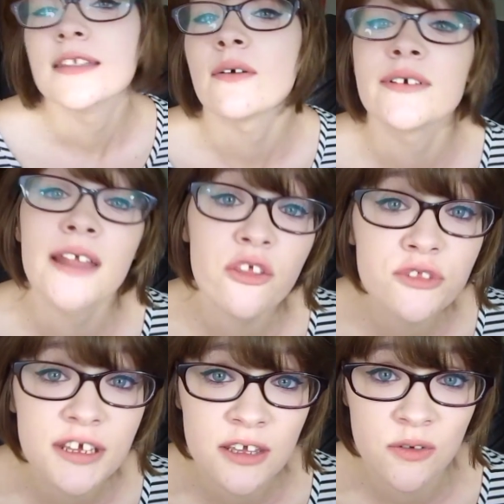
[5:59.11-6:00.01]
Now, another
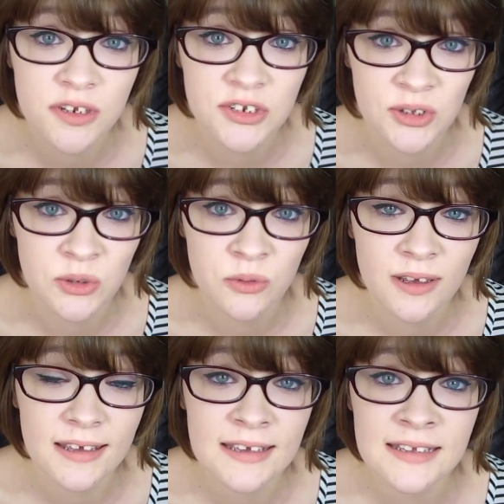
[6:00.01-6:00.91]
thing you can do
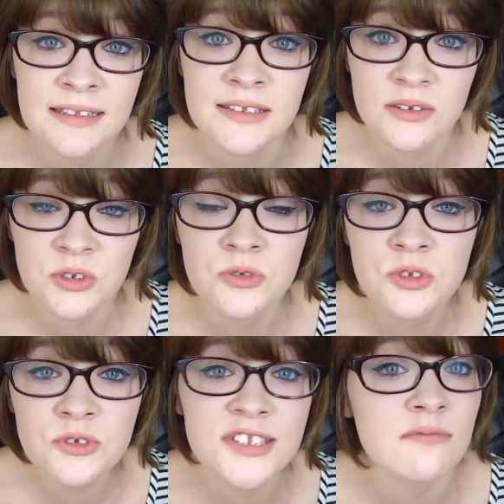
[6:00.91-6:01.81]
is to
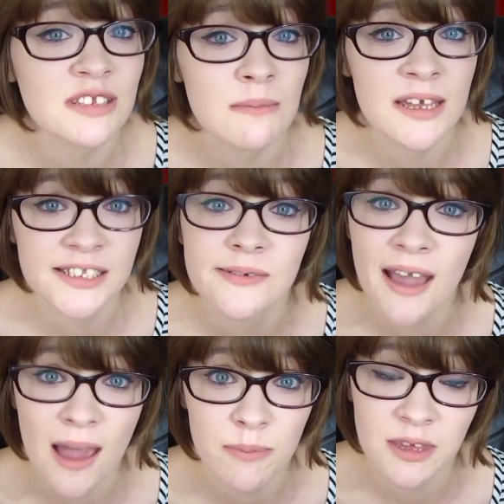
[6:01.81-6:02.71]
do something that makes you
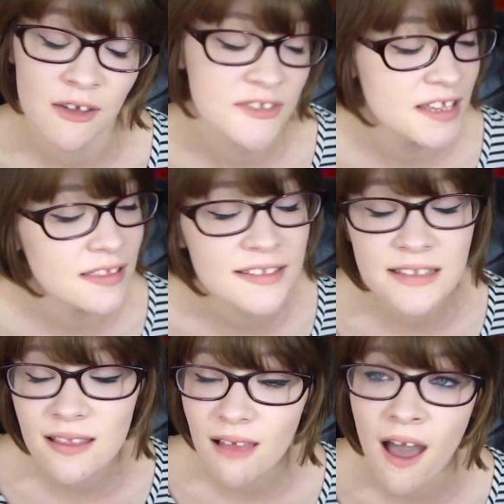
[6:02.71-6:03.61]
happy. I've said this
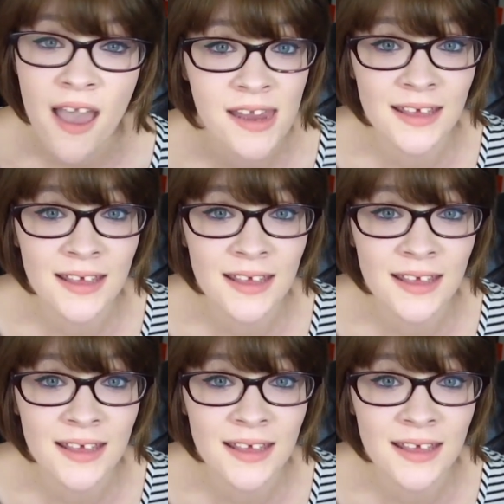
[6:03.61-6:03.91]
a lot, and